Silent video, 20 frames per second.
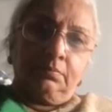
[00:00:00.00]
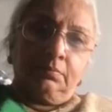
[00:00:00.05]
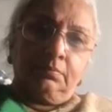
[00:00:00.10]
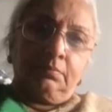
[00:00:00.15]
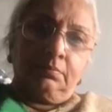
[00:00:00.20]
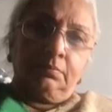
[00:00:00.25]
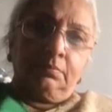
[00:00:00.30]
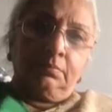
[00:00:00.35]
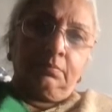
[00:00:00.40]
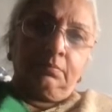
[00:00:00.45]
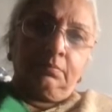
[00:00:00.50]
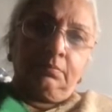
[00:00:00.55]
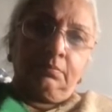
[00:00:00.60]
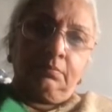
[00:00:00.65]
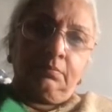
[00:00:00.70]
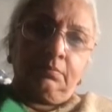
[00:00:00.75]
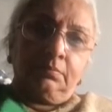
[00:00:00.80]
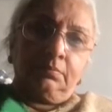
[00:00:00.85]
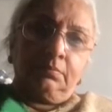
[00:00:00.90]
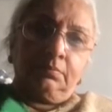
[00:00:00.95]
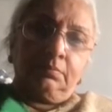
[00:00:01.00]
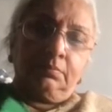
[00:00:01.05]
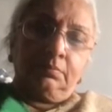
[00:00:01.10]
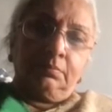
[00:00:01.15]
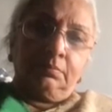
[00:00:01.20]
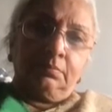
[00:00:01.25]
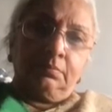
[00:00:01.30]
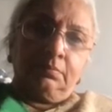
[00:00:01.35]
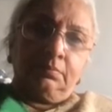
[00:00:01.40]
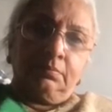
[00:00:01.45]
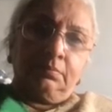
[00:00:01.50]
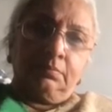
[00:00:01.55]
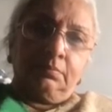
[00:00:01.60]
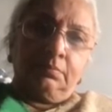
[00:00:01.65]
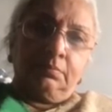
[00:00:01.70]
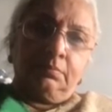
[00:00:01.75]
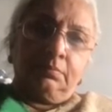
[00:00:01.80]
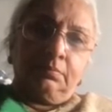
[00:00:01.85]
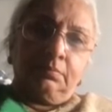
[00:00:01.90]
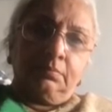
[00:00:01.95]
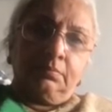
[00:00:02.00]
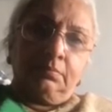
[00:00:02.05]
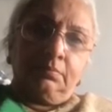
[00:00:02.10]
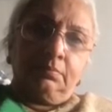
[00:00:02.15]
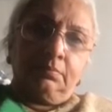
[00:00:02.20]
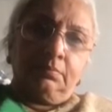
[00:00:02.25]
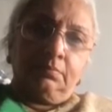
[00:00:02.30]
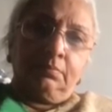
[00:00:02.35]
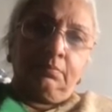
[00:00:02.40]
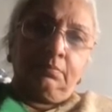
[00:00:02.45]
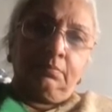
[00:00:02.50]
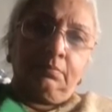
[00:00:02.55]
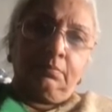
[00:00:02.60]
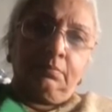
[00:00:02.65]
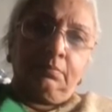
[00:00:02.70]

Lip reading: No words are spoken by the person on screen.